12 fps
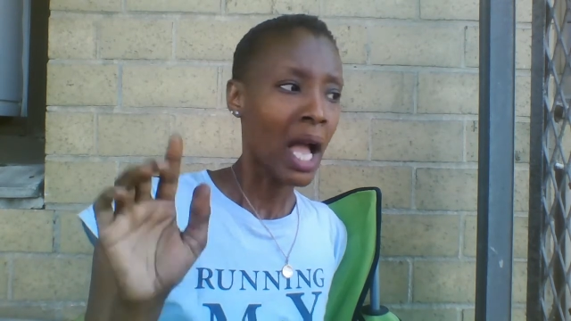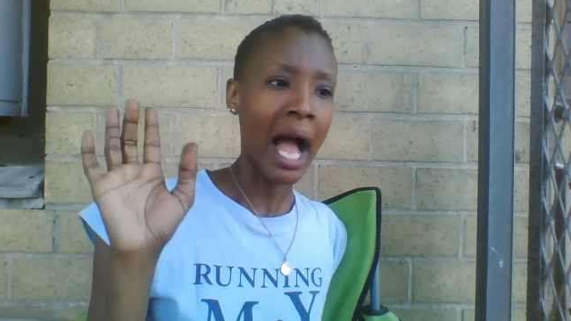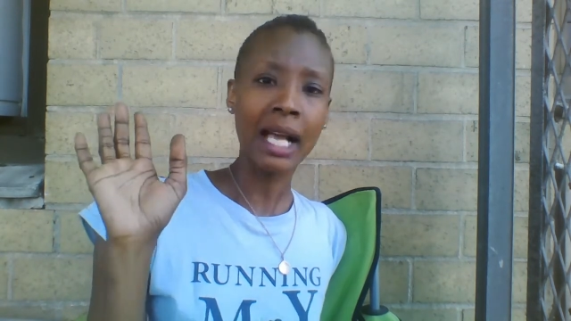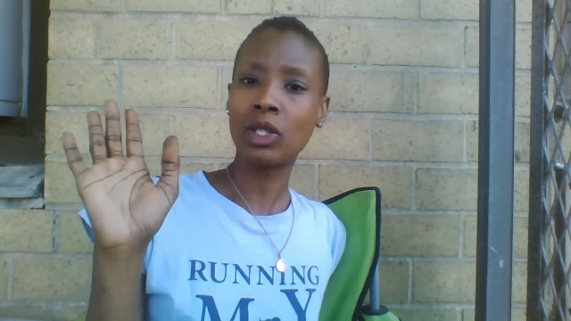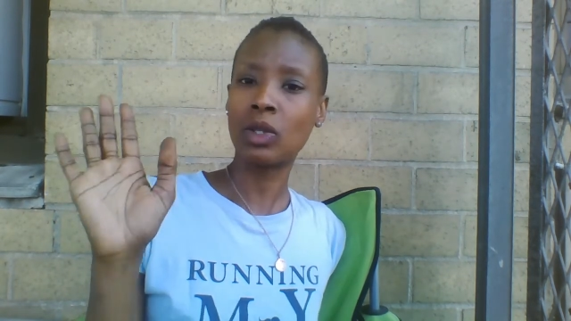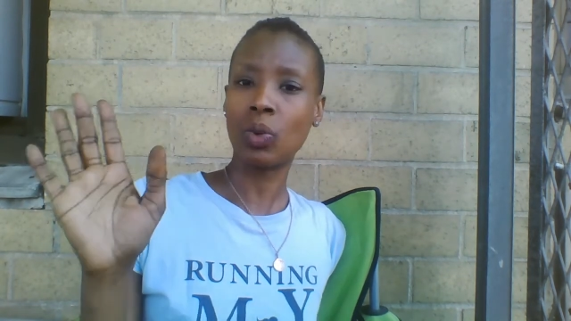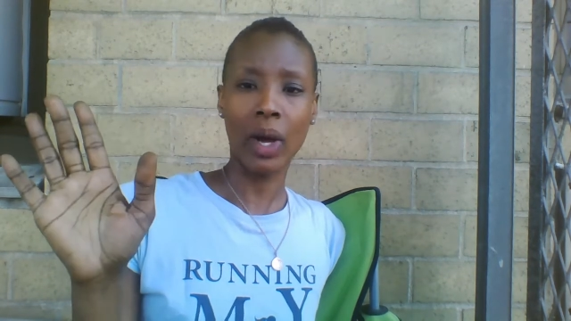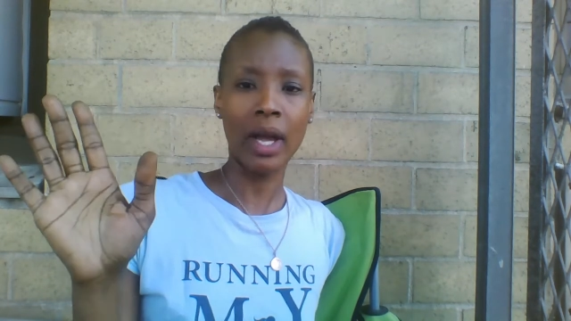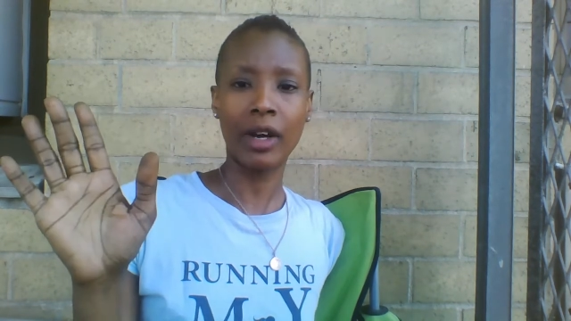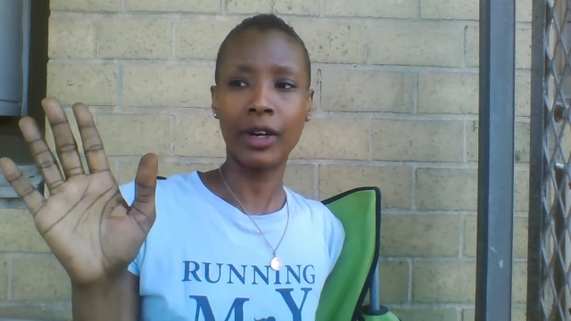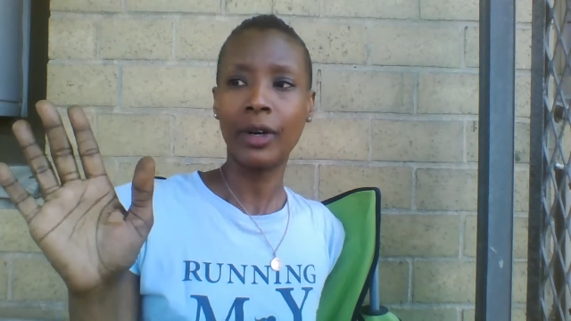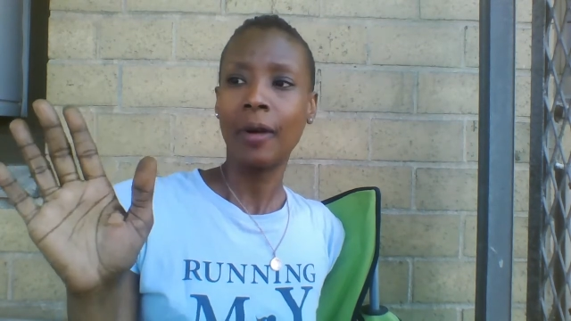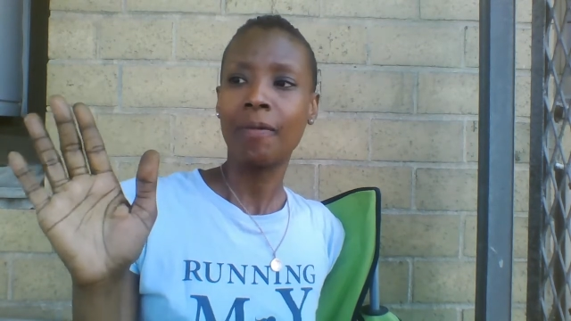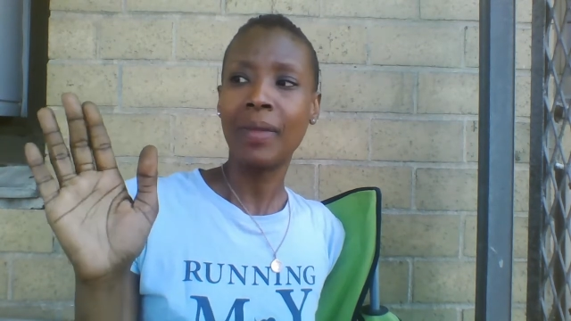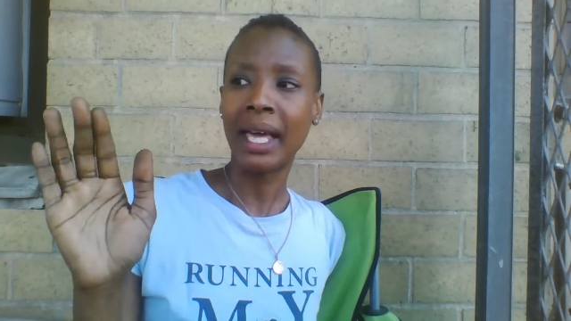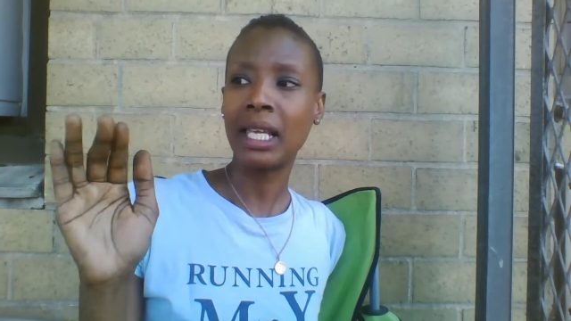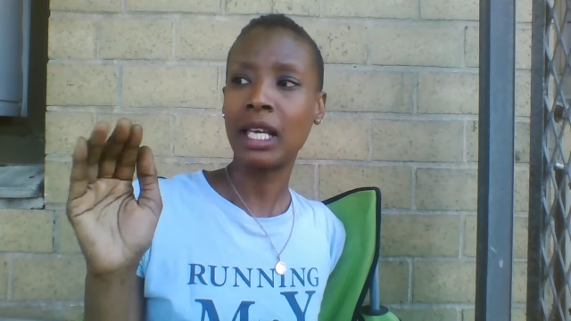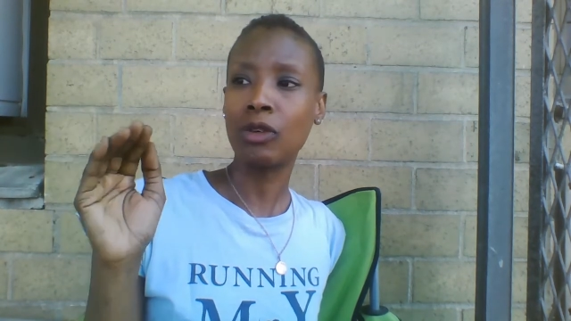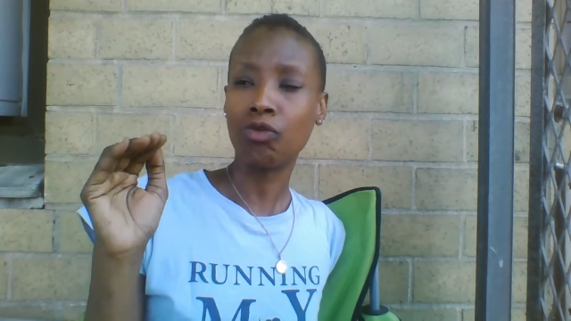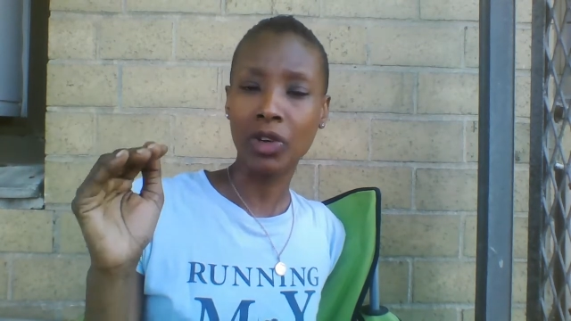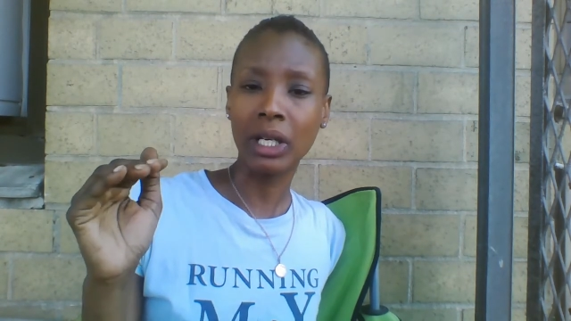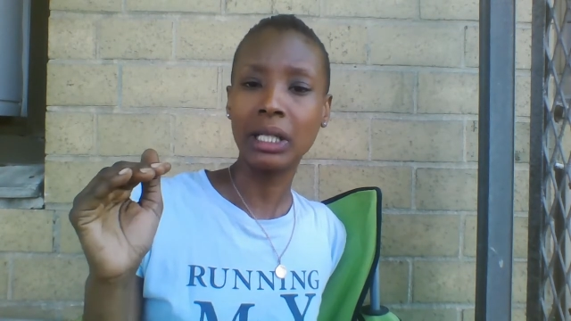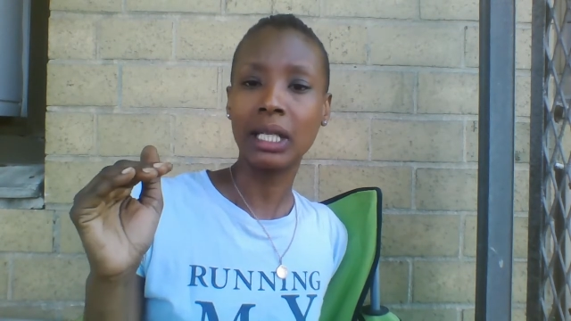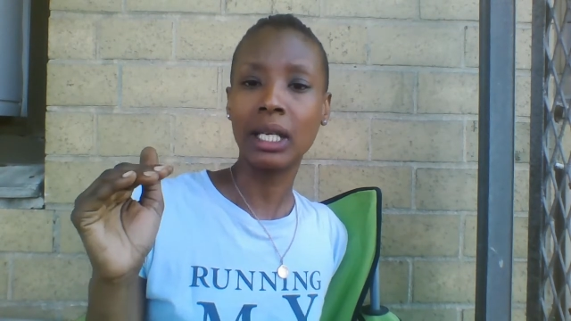I swear that it
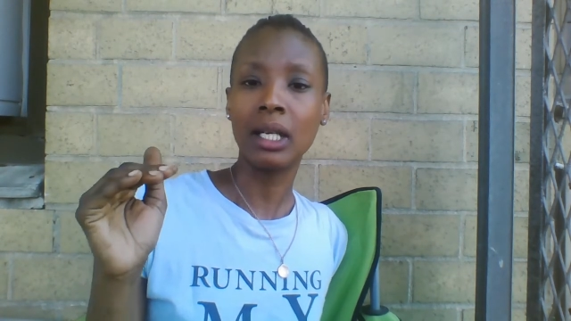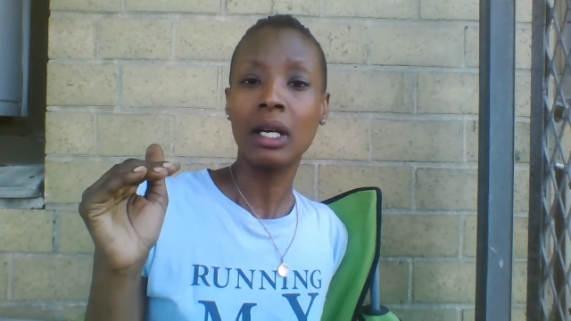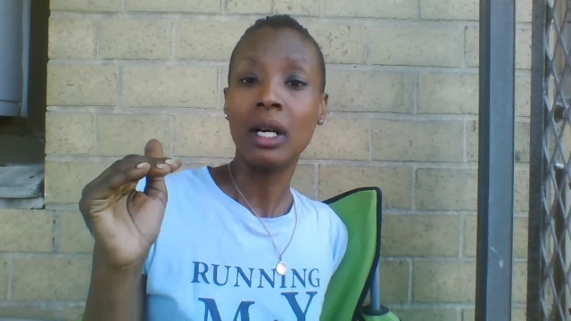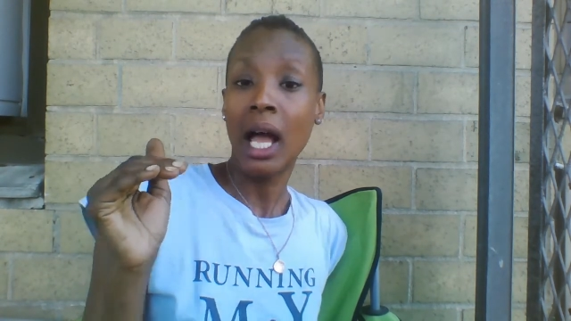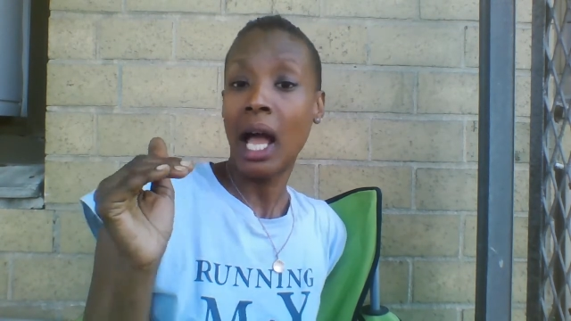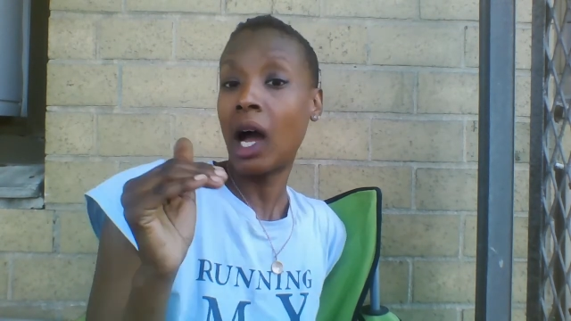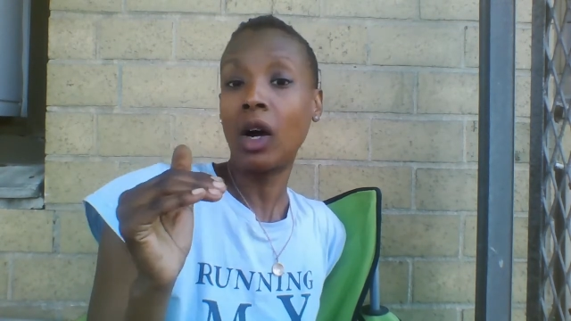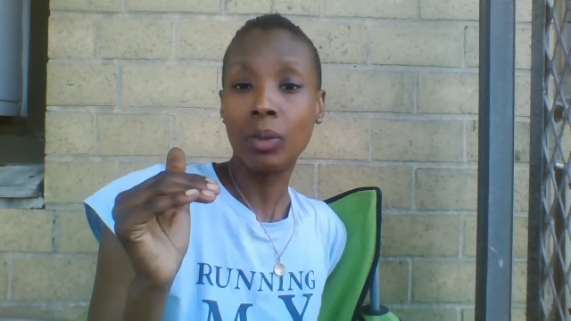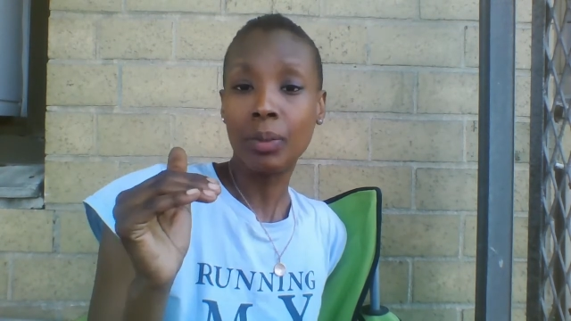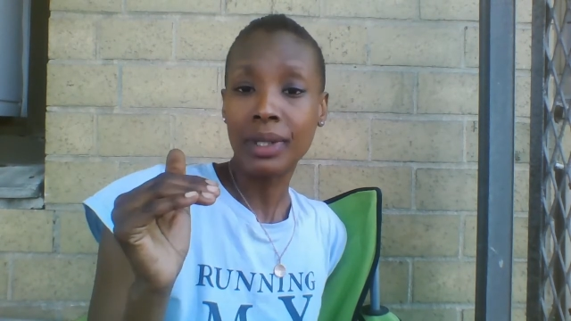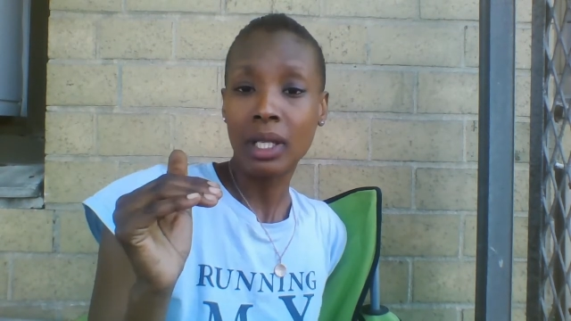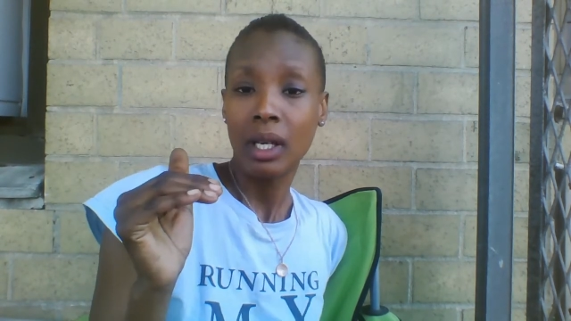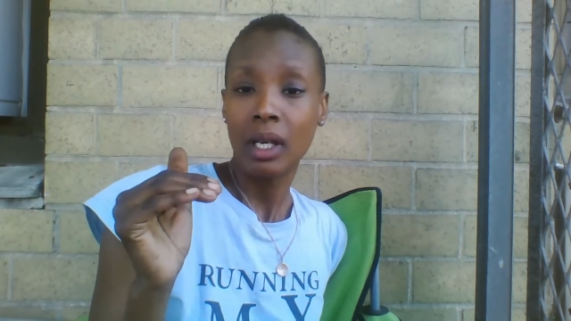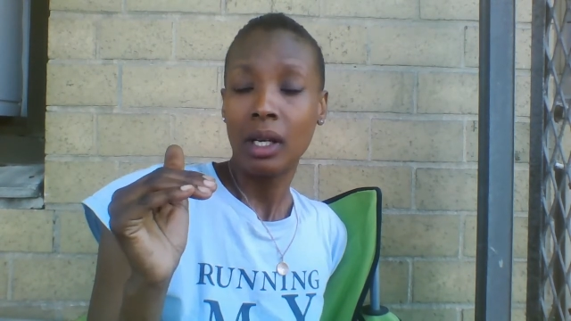really helped